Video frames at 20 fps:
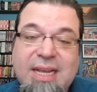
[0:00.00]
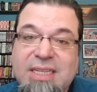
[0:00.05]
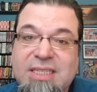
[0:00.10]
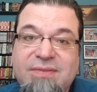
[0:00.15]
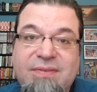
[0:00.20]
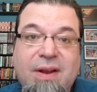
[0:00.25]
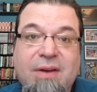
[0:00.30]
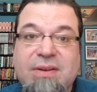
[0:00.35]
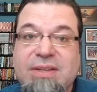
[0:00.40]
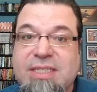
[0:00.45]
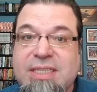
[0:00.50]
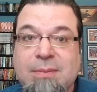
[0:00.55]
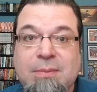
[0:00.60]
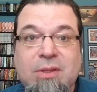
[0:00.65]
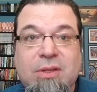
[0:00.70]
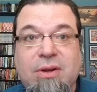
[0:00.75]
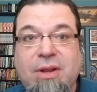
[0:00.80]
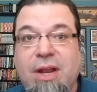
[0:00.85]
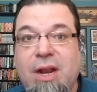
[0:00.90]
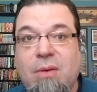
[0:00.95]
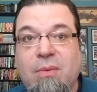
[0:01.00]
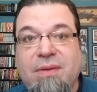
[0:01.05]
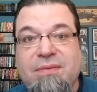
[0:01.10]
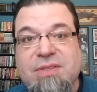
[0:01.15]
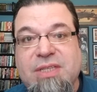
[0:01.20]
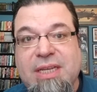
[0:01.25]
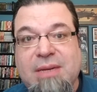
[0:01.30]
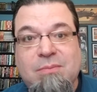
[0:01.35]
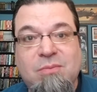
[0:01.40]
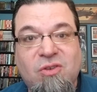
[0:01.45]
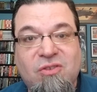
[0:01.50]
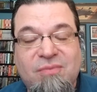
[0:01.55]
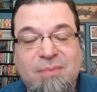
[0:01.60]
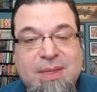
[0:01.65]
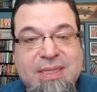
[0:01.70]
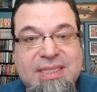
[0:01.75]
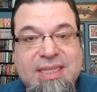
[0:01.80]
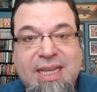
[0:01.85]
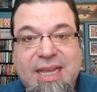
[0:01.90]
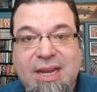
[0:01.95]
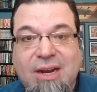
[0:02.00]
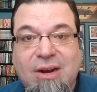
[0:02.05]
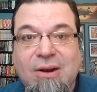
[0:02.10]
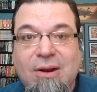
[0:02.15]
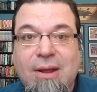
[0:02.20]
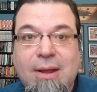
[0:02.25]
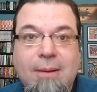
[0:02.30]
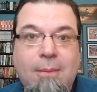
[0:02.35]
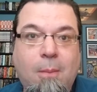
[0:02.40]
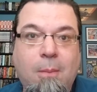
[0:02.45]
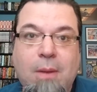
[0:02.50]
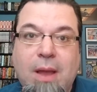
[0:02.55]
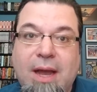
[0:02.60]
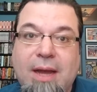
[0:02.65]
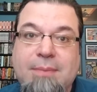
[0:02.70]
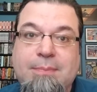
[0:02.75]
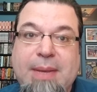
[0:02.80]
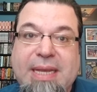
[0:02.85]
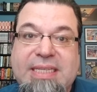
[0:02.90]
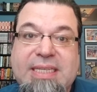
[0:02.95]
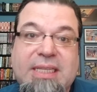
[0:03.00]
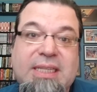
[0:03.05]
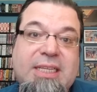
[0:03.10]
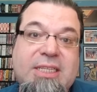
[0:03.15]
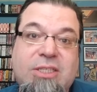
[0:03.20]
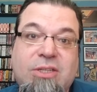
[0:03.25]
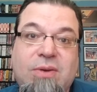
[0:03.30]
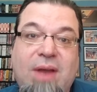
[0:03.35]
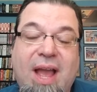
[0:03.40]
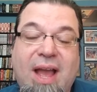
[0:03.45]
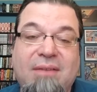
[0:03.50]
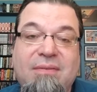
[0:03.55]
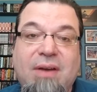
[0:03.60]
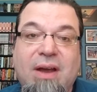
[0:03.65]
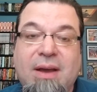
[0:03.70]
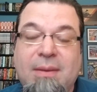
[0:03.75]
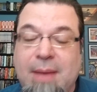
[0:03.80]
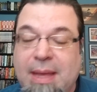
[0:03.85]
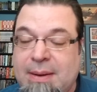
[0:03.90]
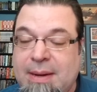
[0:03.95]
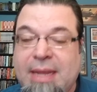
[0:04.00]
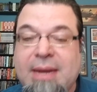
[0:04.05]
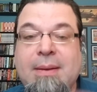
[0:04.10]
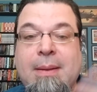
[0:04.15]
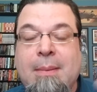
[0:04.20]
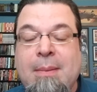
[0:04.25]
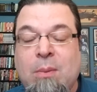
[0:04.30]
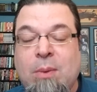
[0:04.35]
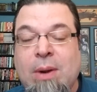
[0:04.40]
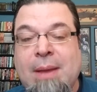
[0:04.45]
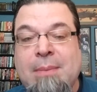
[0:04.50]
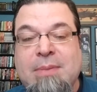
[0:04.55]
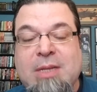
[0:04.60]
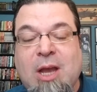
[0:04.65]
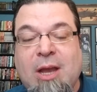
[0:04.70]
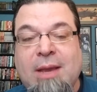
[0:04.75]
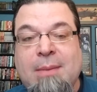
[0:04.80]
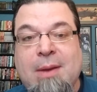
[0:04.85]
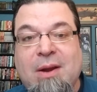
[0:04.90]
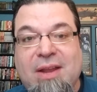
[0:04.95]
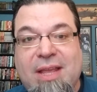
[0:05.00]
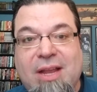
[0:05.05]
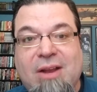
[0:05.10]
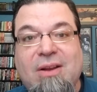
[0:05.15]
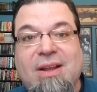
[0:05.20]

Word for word: It's very similar here. We've seen movements here uh, basically to have, um, and, and, what I'm talking about here